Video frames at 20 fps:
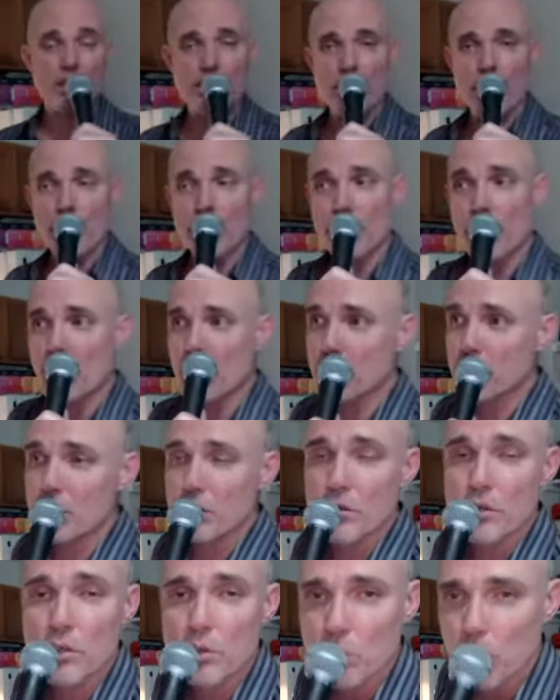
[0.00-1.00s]
there are those
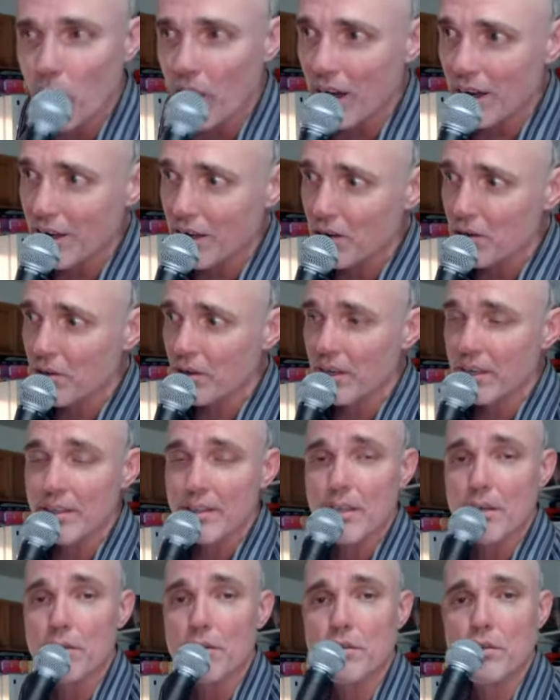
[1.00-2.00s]
you swallow
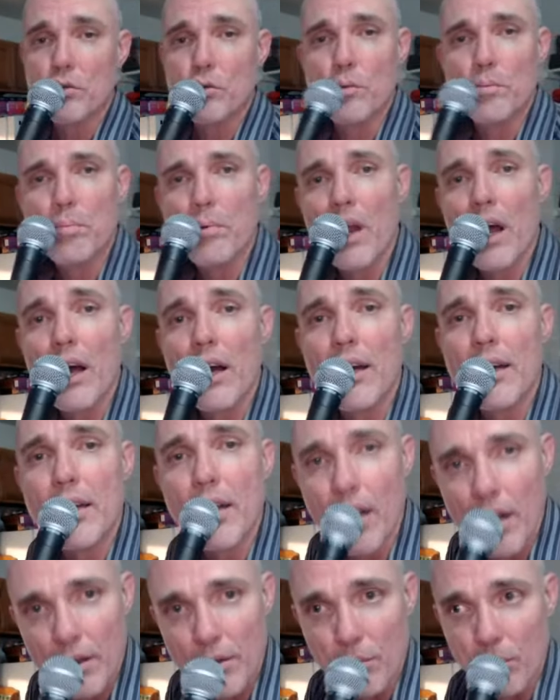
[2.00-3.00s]
and those you apply
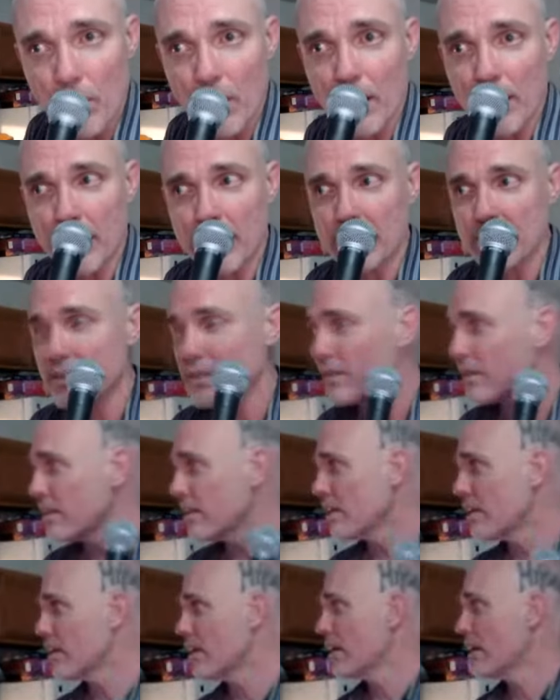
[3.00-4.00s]
otherwise.
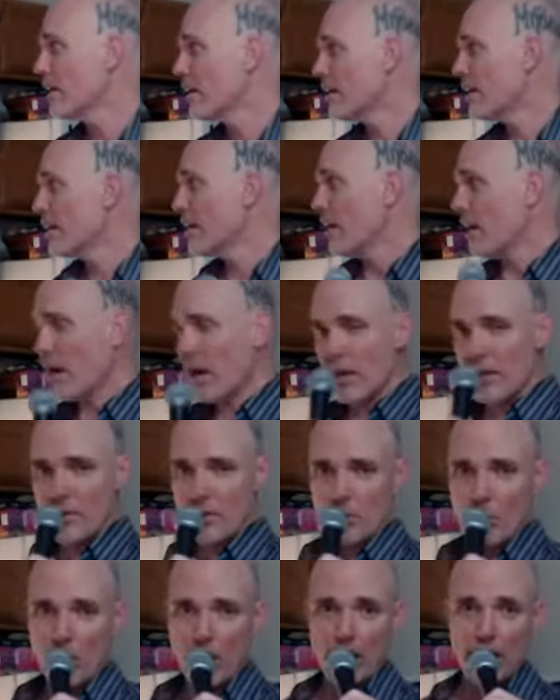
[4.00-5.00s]

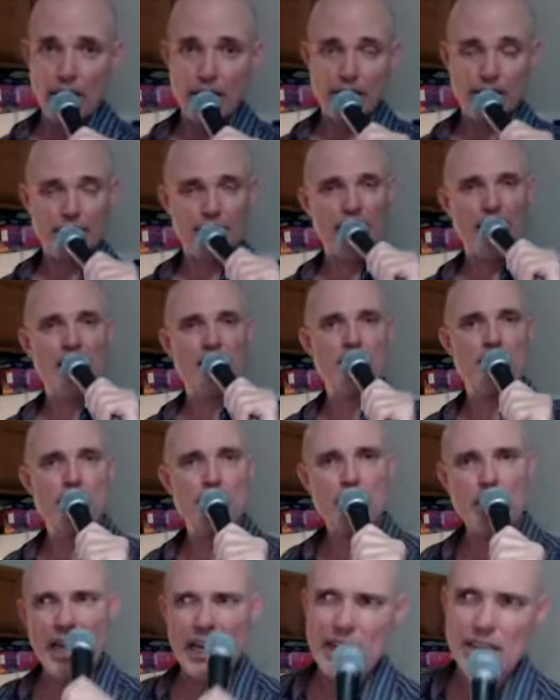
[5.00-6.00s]
Otherwise.
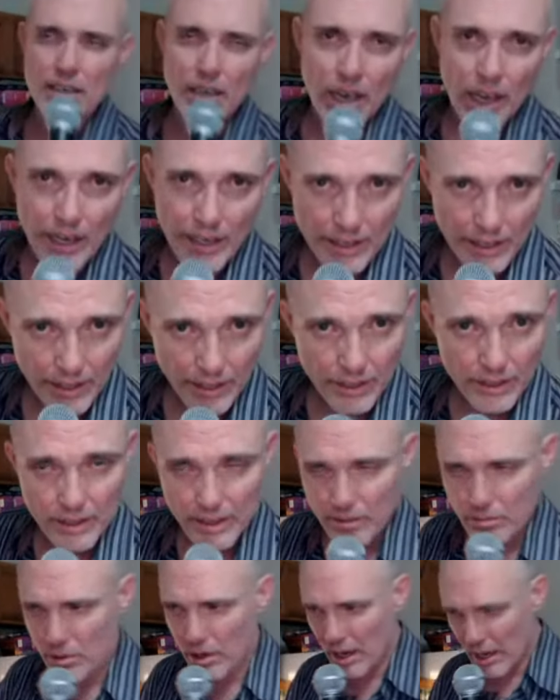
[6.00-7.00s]
And mainlining.
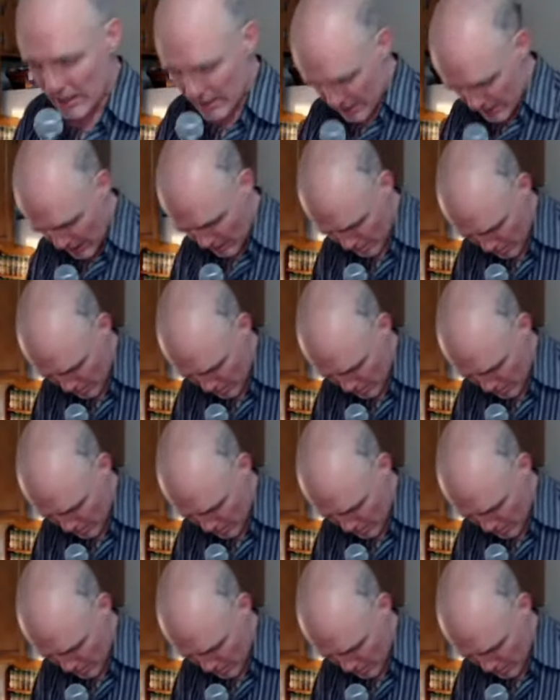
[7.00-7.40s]
And when I say